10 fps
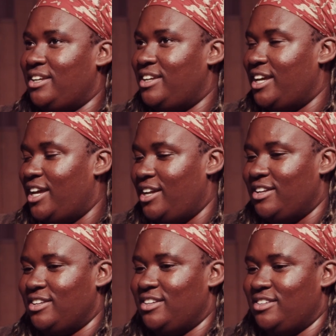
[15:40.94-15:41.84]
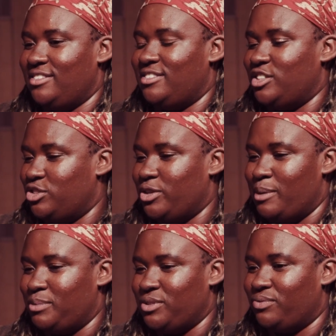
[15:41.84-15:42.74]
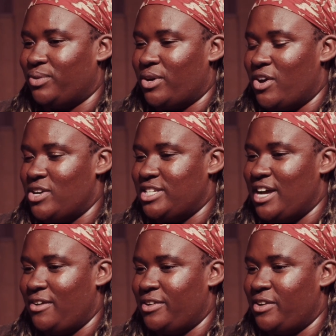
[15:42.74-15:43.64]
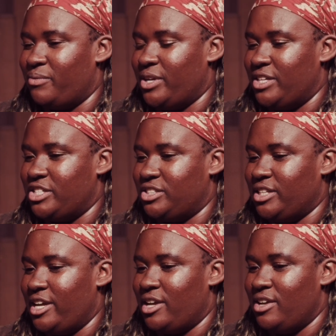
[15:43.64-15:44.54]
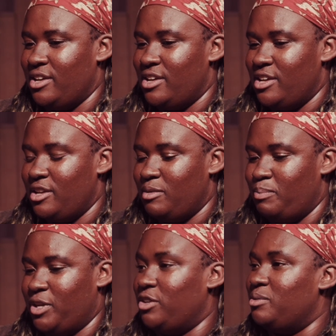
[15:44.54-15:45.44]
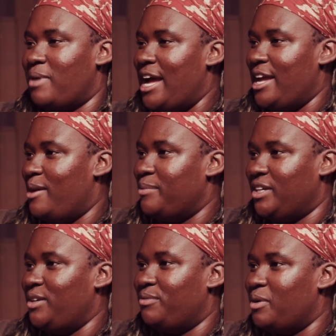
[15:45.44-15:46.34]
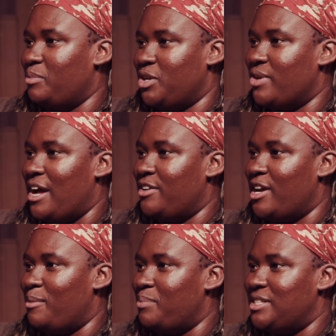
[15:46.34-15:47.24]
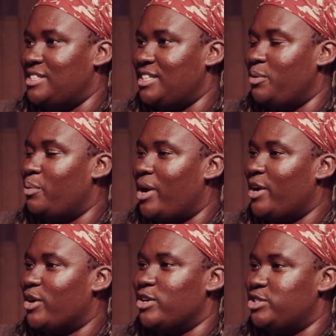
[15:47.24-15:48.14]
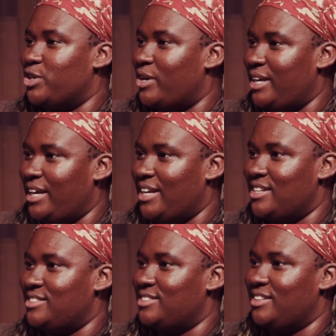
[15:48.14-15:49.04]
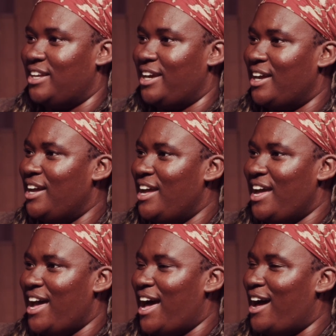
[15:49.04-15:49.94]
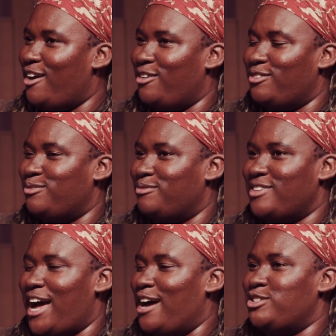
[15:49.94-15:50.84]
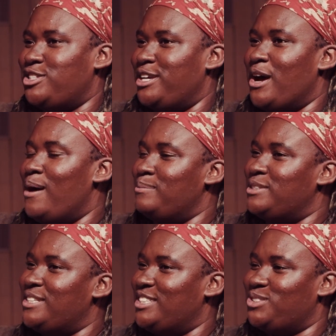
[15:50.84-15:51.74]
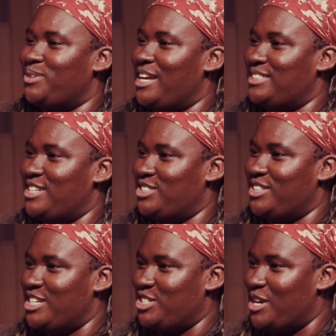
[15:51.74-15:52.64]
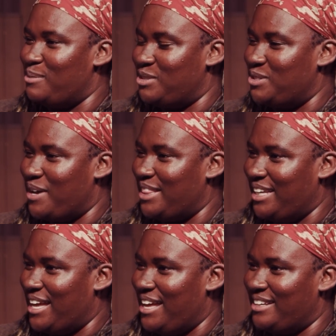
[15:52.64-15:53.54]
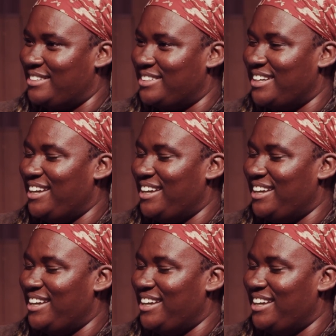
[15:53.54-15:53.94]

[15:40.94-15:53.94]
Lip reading: get the script for our town and really just, like, build my Emily from the ground up and see what her journey is and, like, how she comes to this realization that she comes to at the end.